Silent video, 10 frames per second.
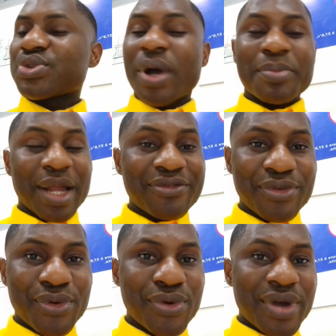to apply
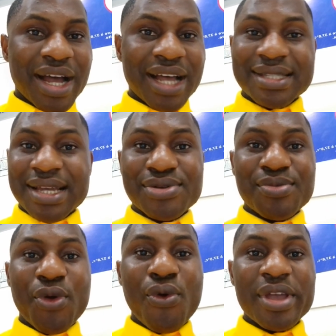for
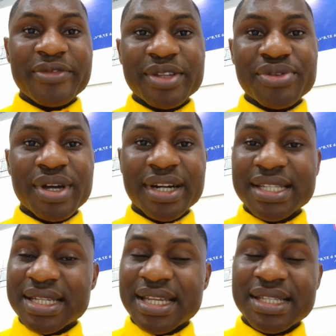asylum, or even your
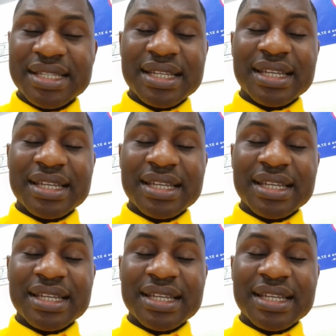resident,